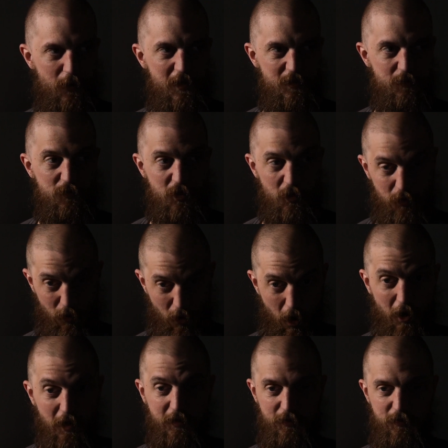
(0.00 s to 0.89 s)
them, so that
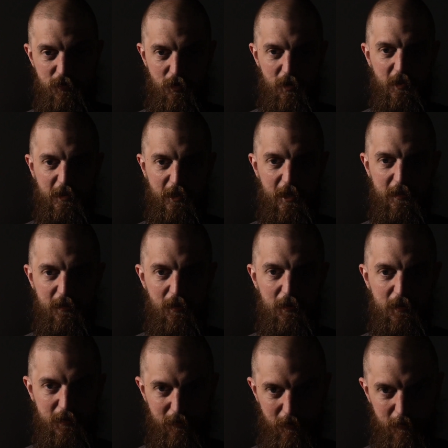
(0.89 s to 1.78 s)
I can try and get an
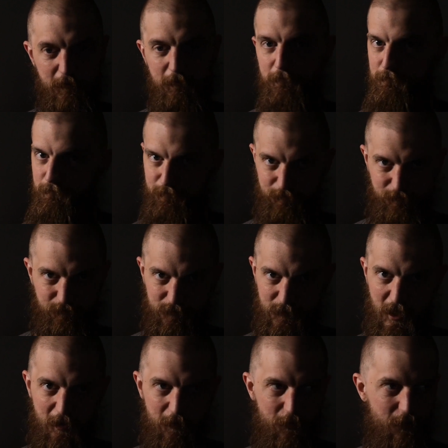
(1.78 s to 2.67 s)
early night,
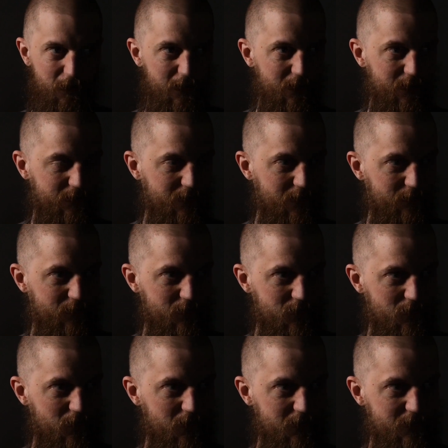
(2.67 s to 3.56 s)
they've
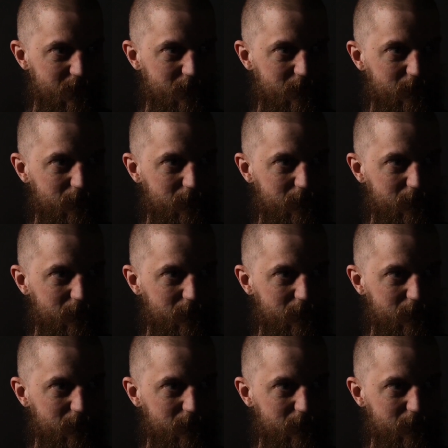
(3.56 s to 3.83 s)
decided they'll